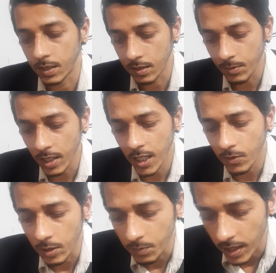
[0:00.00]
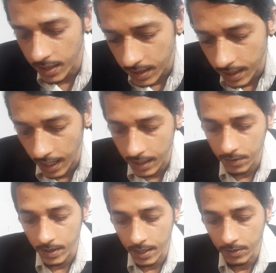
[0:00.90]
Similarly, 1.3
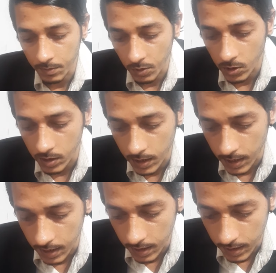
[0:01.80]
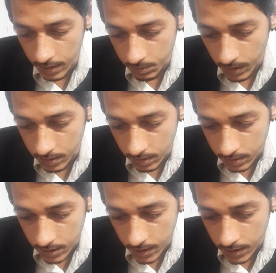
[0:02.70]
activity 1.3 explains
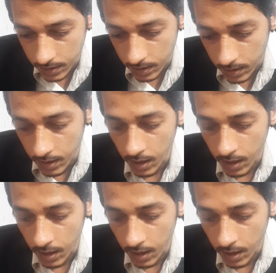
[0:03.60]
us that is a